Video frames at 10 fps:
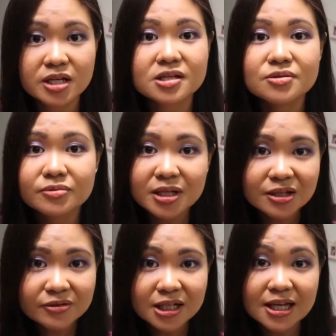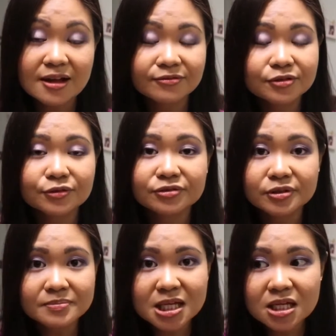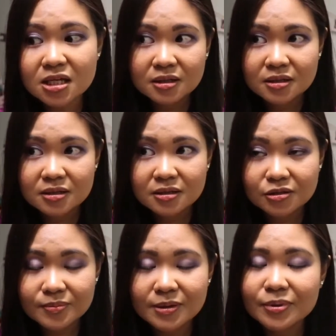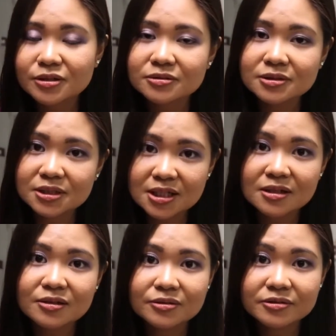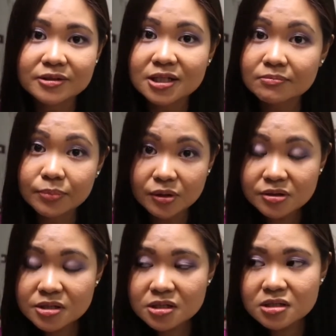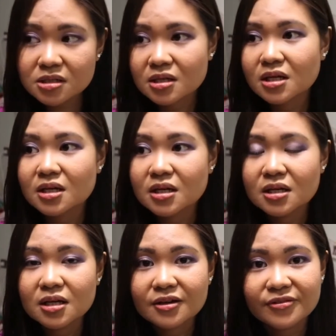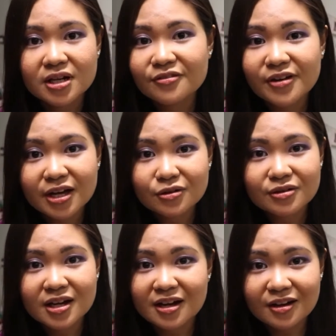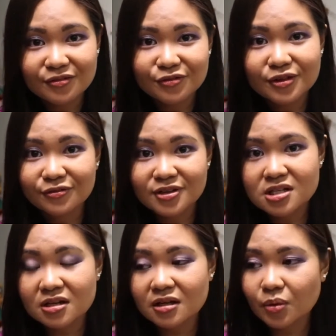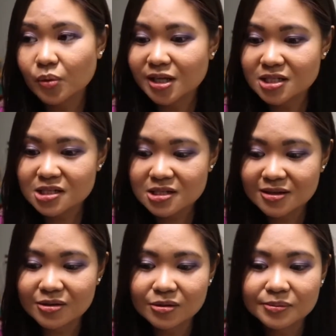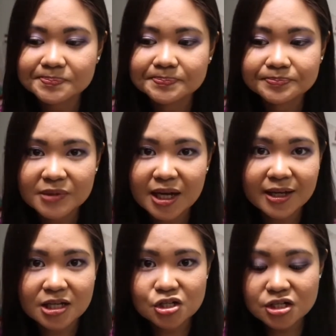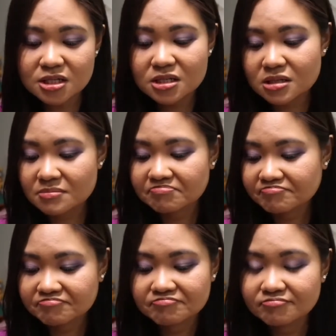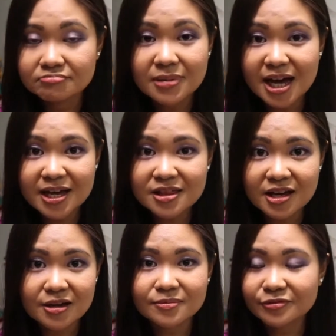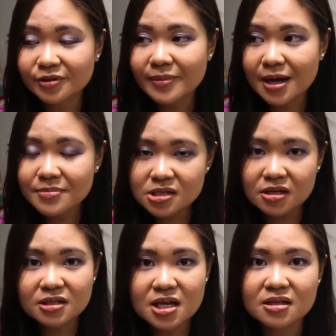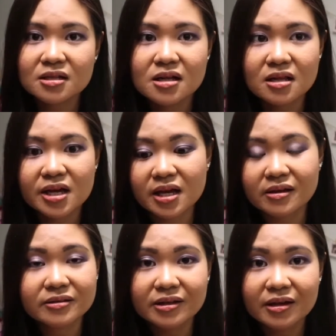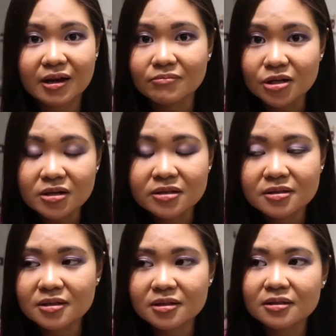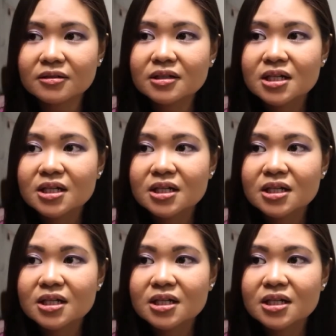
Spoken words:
is really, really helpful for me to be able to still read books even if I don't have the physical ones, you know. I can just buy them from Amazon Kindle and I'm good, you know.